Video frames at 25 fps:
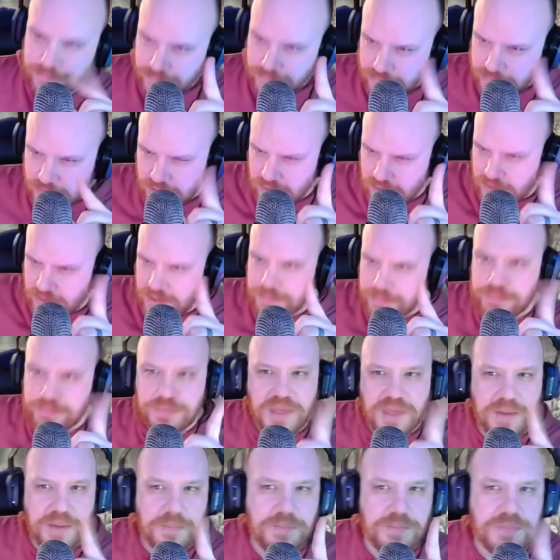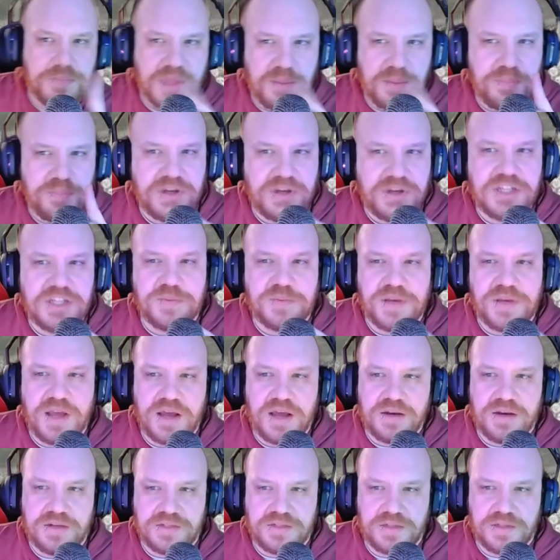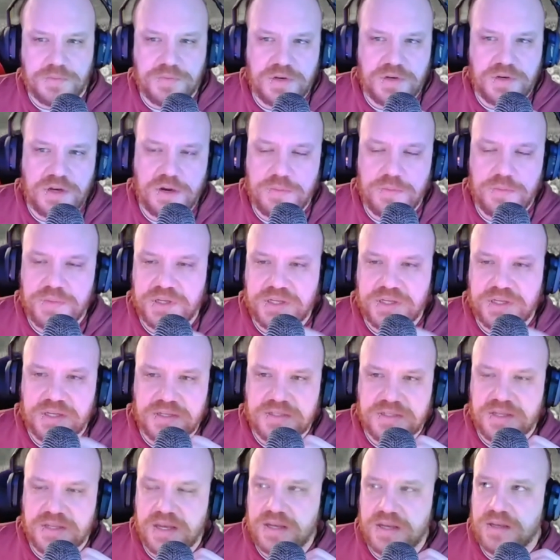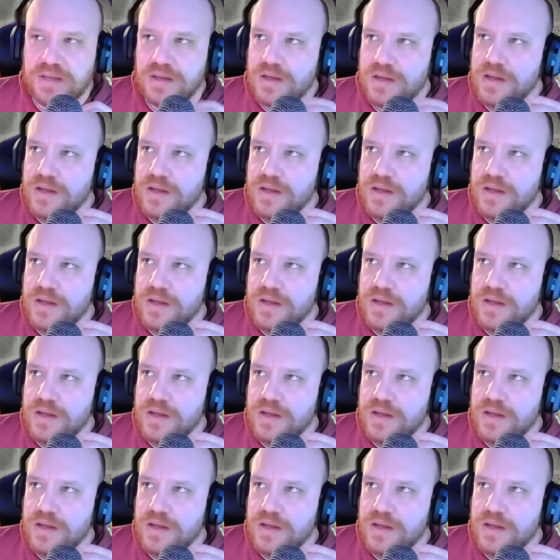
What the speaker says: You know, that brings me on to something here, because like,